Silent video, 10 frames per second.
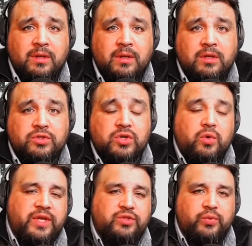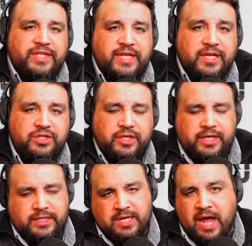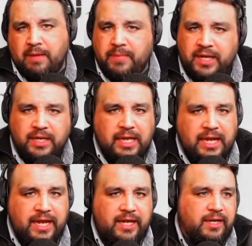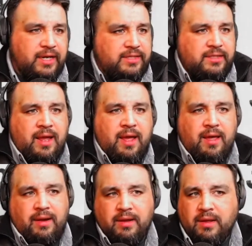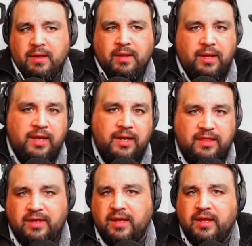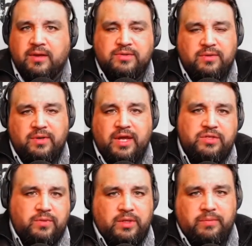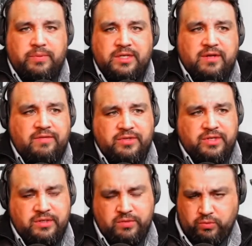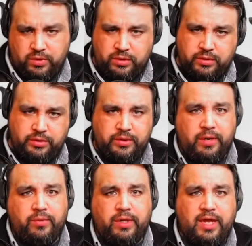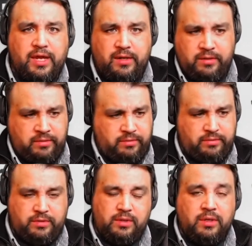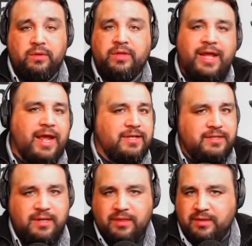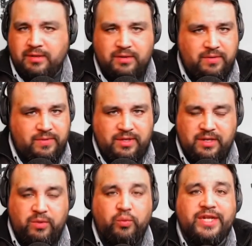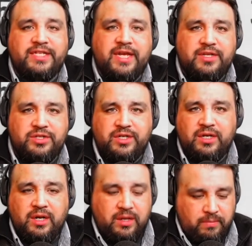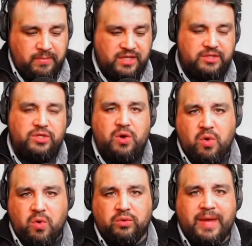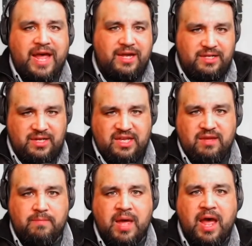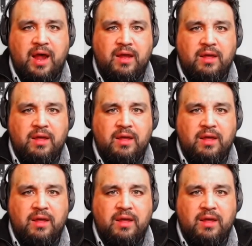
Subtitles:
So it's retention. It's not being late. It's not anything else. Okay, so when the police officer says, well, they were late, and that has nothing to do with it. Retention means to hold back, to keep back.